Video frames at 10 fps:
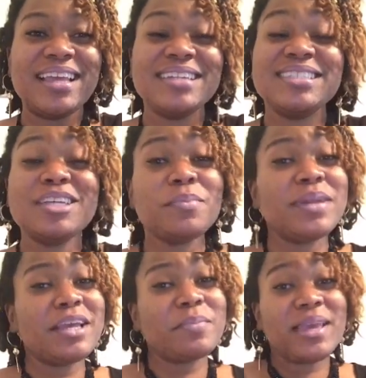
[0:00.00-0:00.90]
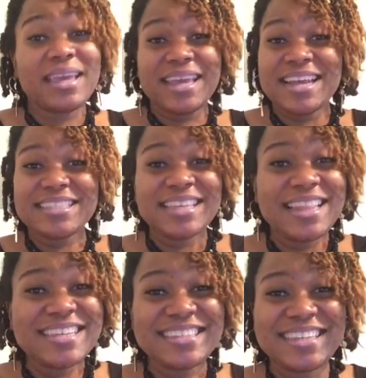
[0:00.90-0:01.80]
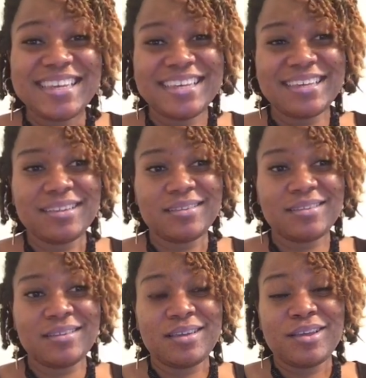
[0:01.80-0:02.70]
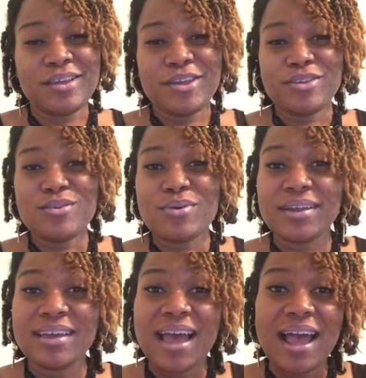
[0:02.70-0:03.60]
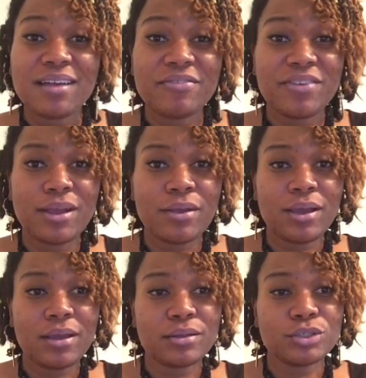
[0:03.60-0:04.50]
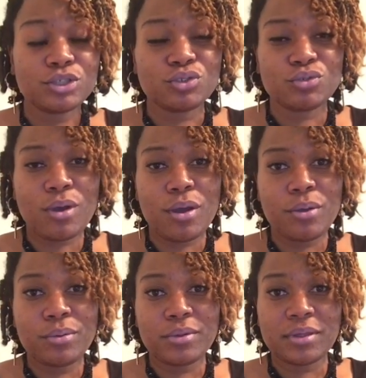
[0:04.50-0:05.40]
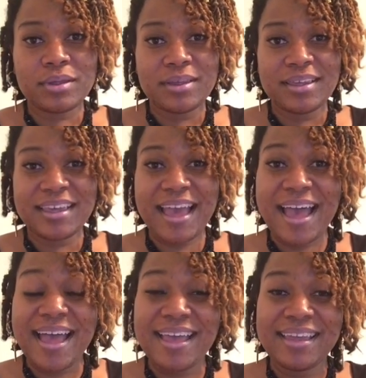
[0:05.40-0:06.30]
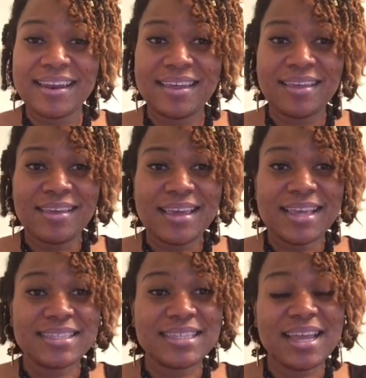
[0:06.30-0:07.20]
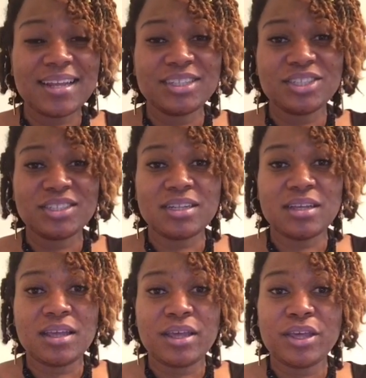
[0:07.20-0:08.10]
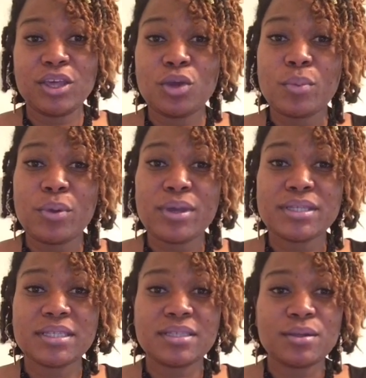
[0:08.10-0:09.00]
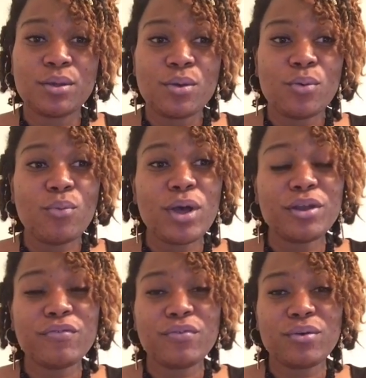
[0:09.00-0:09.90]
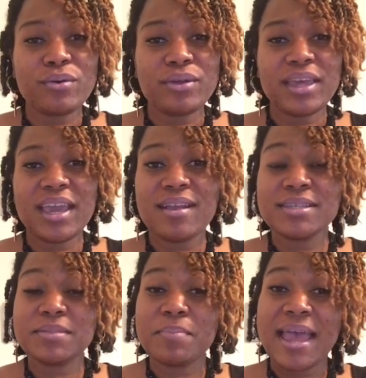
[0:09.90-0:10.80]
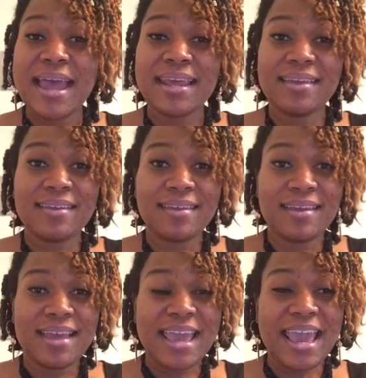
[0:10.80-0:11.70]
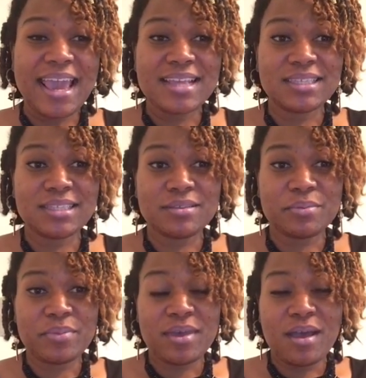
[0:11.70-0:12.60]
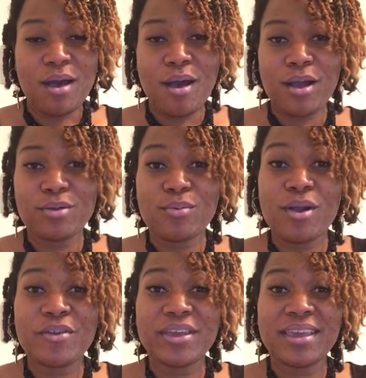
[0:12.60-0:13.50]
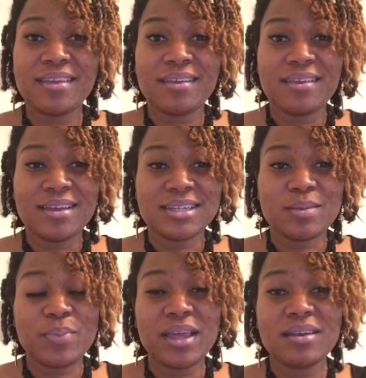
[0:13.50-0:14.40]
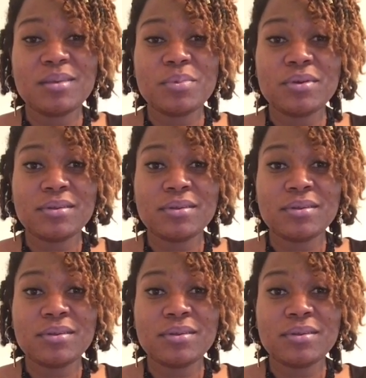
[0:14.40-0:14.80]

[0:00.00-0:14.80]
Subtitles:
Dear black man, can I say this again? You are God-fearing, strong, kind, intelligent, humorous, wonderful, charismatic, handsome, hardworking, dependable,